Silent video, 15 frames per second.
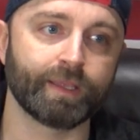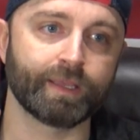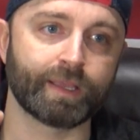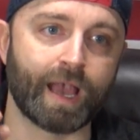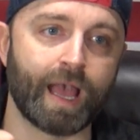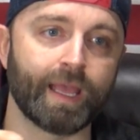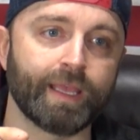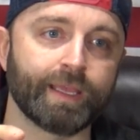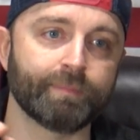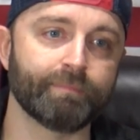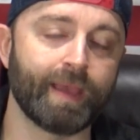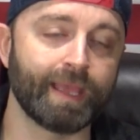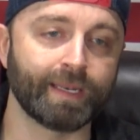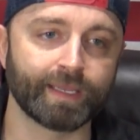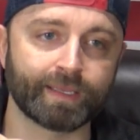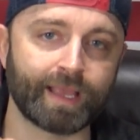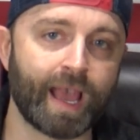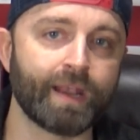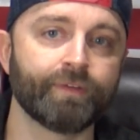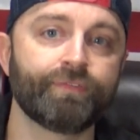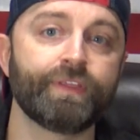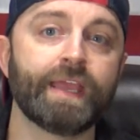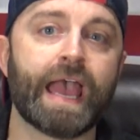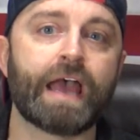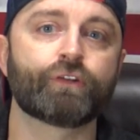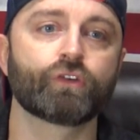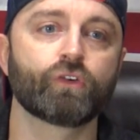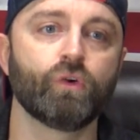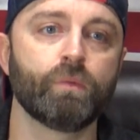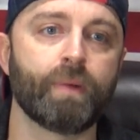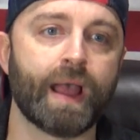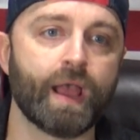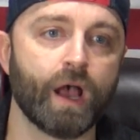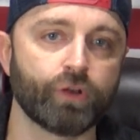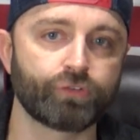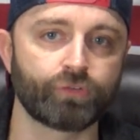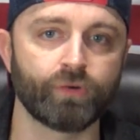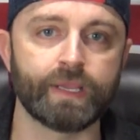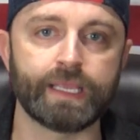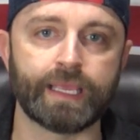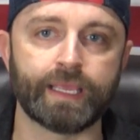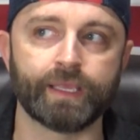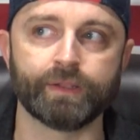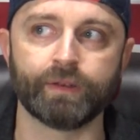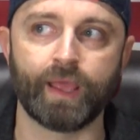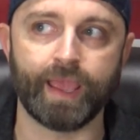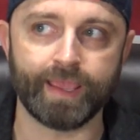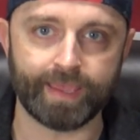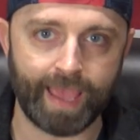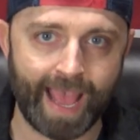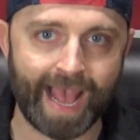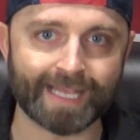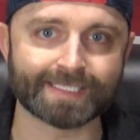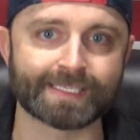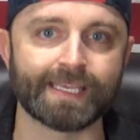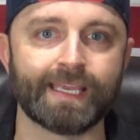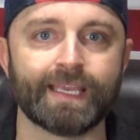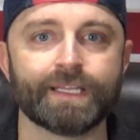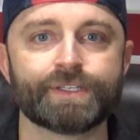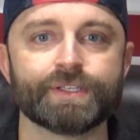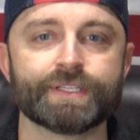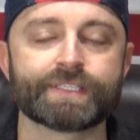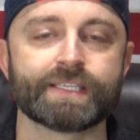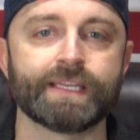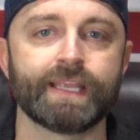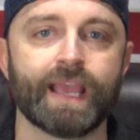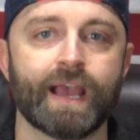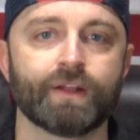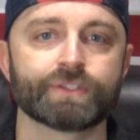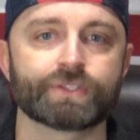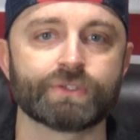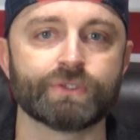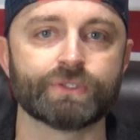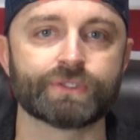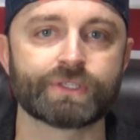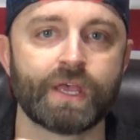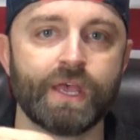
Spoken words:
made it kind of theatrical by ushering in a casket into the city council